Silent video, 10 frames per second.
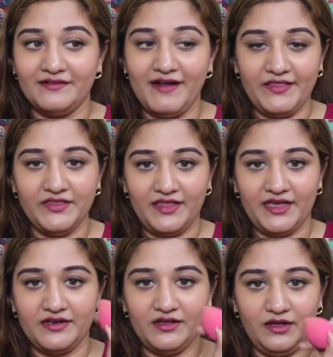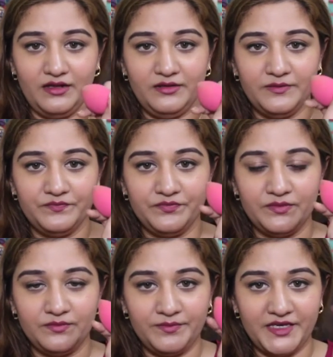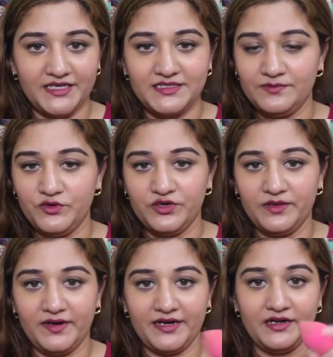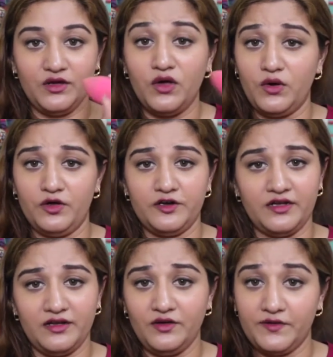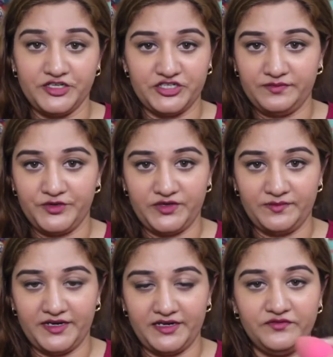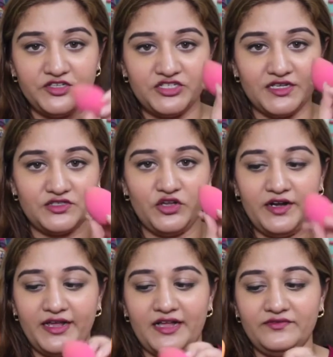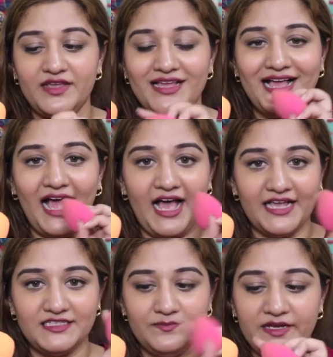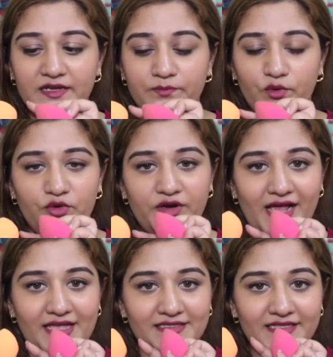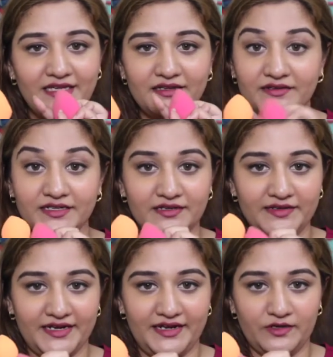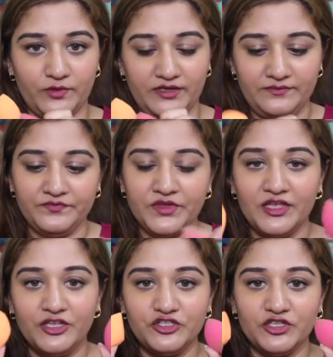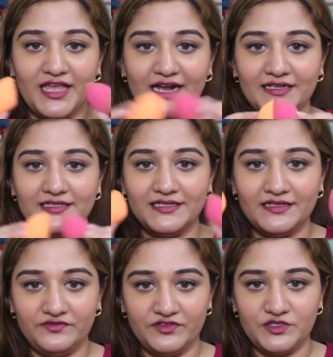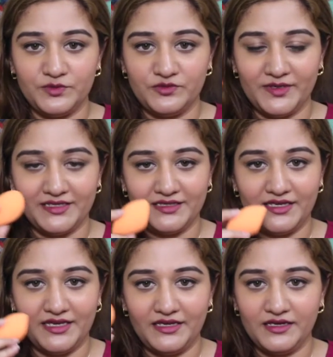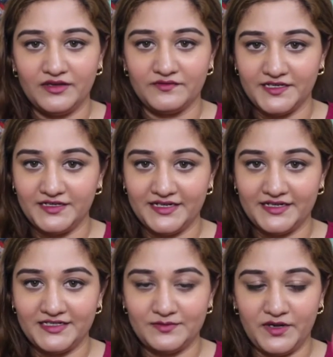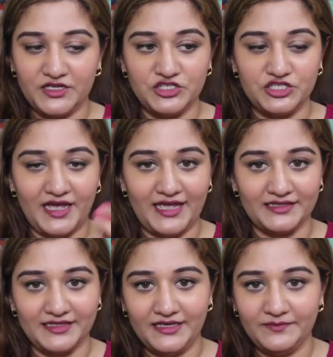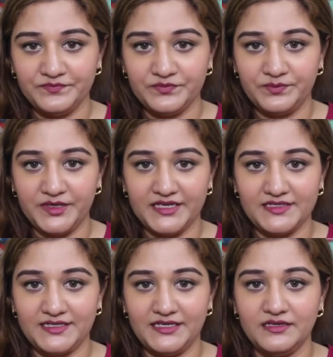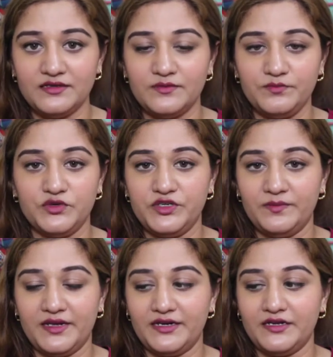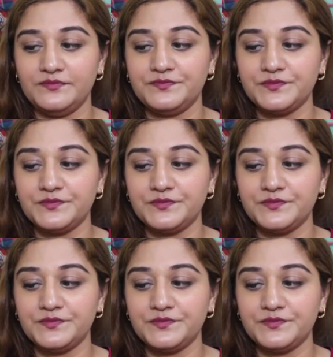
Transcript: rather than a PAC Beauty Blender or a original Beauty Blender, which does not have as big a pore as the Real Technique one. So that is the difference between the Real Technique sponge and the PAC Beauty Blender.